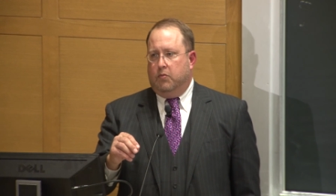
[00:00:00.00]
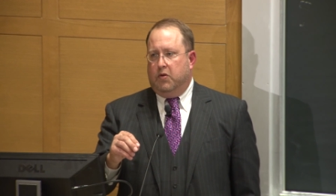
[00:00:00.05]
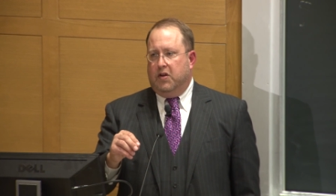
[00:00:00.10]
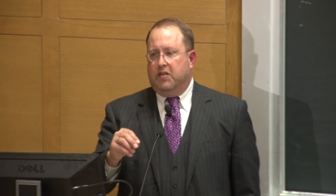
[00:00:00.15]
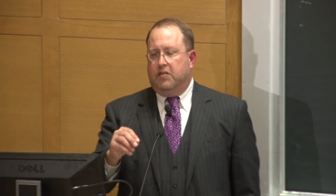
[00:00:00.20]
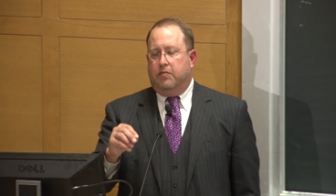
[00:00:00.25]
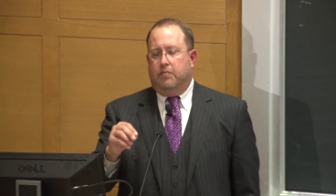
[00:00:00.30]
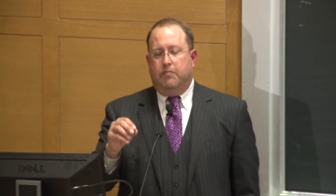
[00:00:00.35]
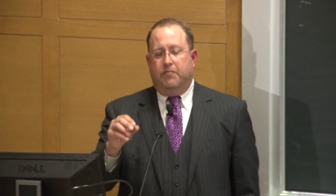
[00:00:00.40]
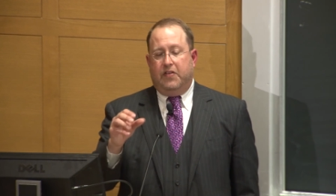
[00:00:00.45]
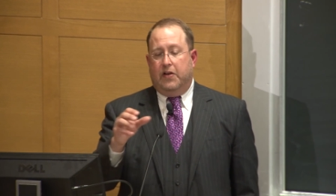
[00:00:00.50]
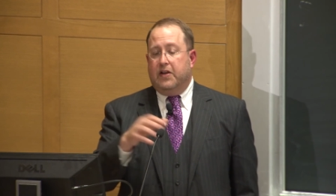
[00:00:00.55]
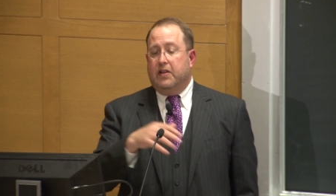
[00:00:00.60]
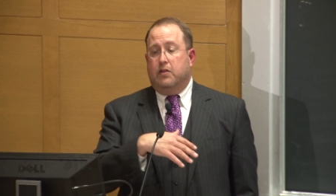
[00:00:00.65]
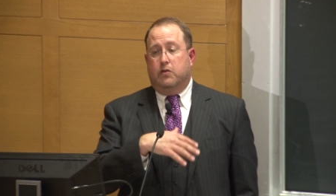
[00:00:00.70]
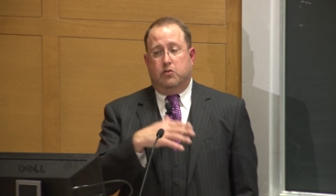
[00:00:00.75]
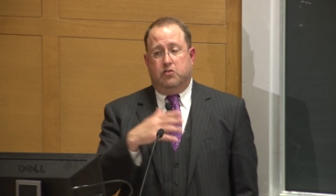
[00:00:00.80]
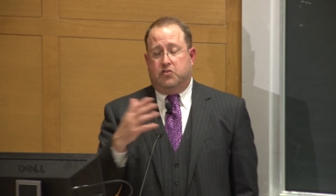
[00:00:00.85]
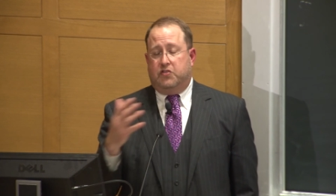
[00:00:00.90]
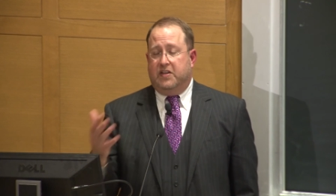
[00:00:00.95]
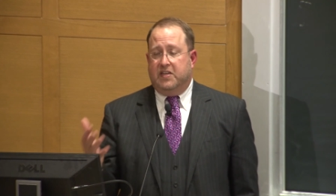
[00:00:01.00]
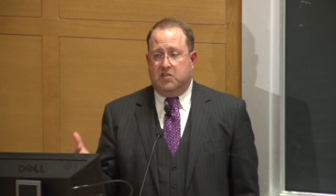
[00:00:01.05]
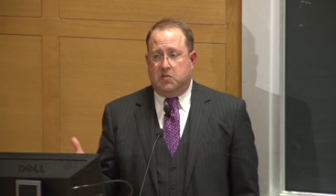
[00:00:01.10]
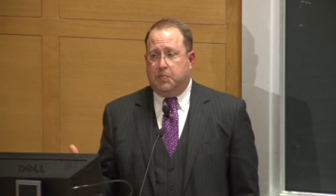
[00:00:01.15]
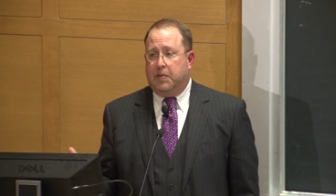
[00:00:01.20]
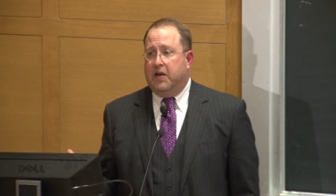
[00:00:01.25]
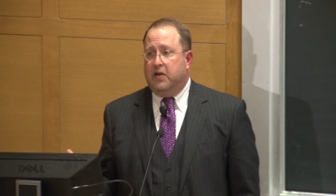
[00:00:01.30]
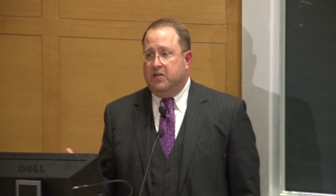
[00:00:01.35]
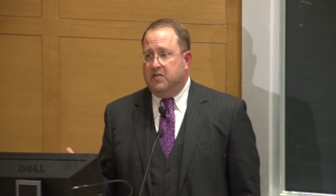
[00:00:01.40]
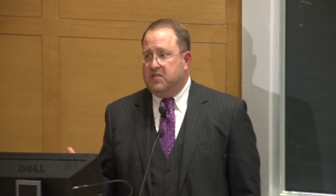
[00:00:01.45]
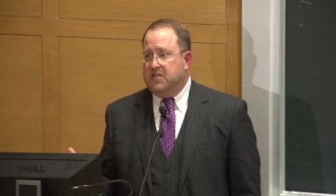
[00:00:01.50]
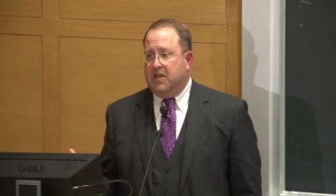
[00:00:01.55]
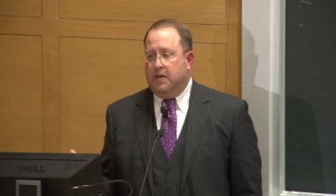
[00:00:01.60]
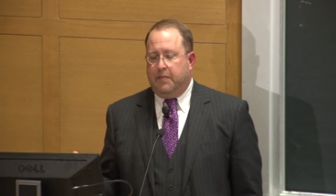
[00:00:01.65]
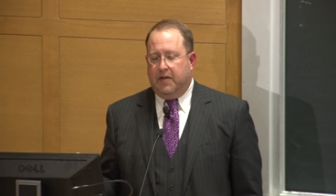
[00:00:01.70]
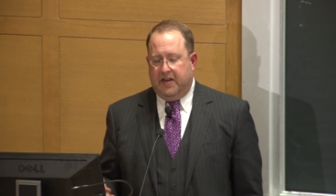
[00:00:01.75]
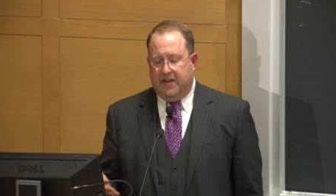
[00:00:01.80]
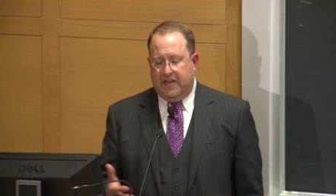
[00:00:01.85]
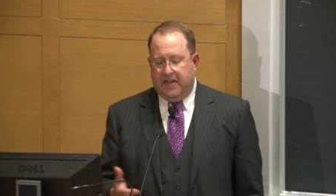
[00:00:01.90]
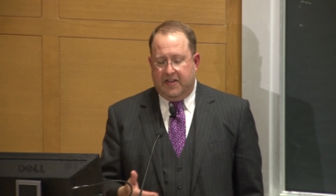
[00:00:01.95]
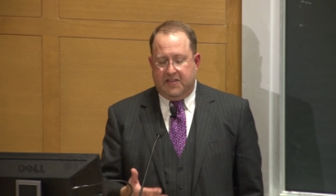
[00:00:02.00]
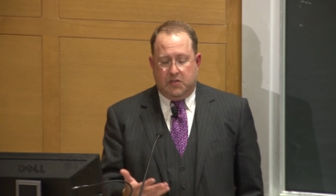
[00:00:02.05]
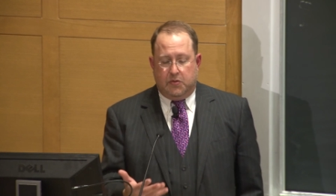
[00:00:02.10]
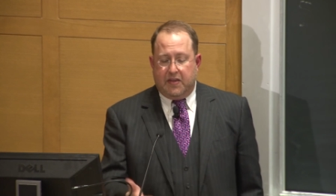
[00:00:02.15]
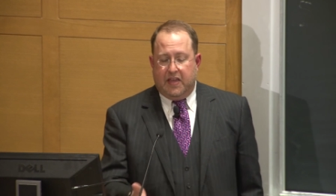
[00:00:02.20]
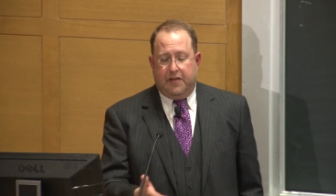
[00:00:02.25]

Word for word: with very little transparency, I might add.